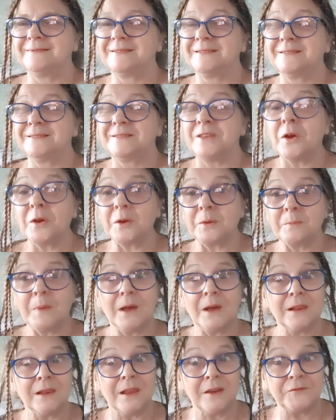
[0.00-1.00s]
So, my
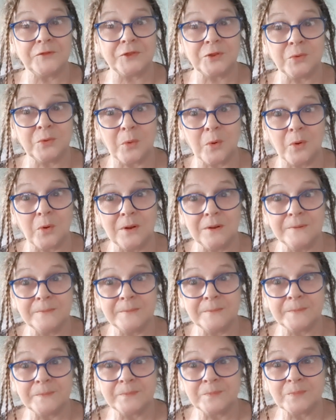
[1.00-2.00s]
love to you all.
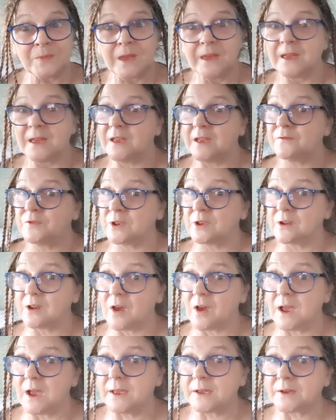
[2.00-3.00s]
If you
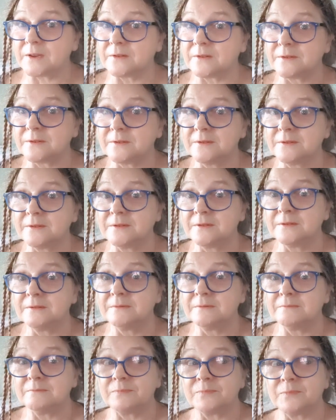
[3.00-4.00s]
like
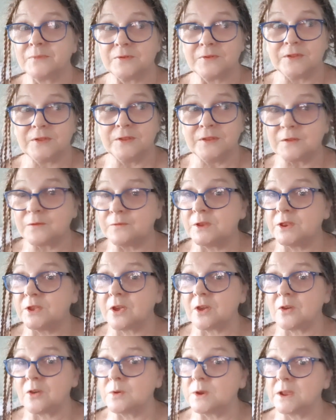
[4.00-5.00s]
this
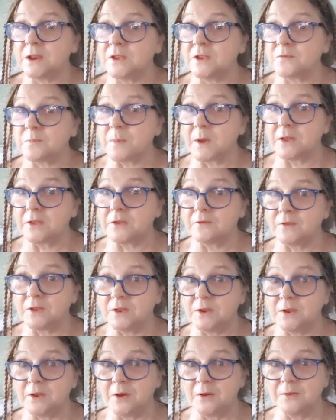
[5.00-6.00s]
video and any of my other
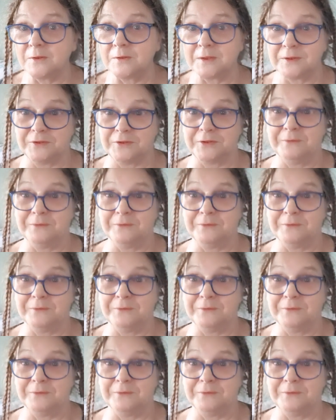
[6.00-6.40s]
videos that you've